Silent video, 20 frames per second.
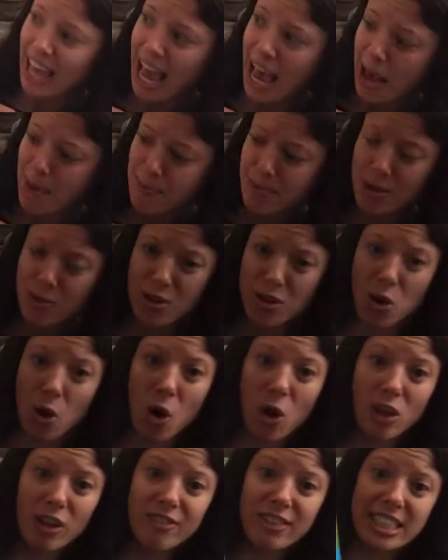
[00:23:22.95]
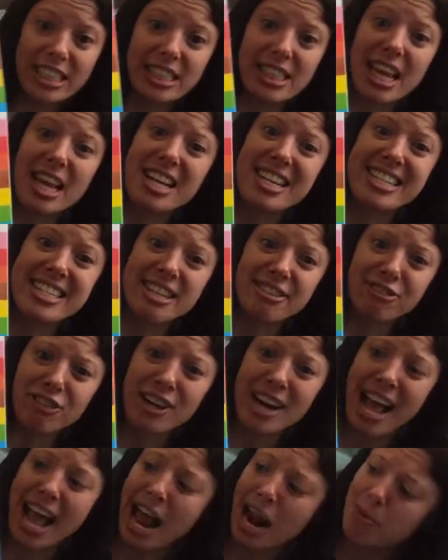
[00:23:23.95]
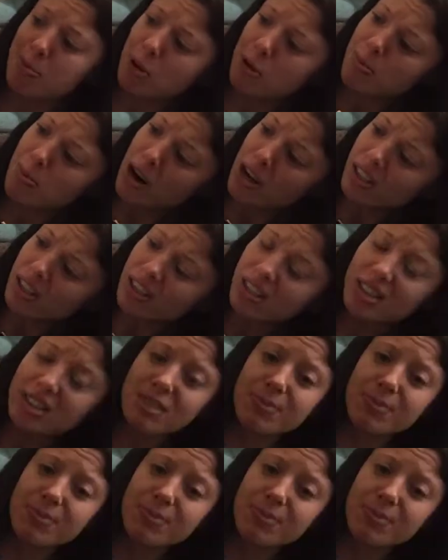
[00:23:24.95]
happy with all of these different animal parts?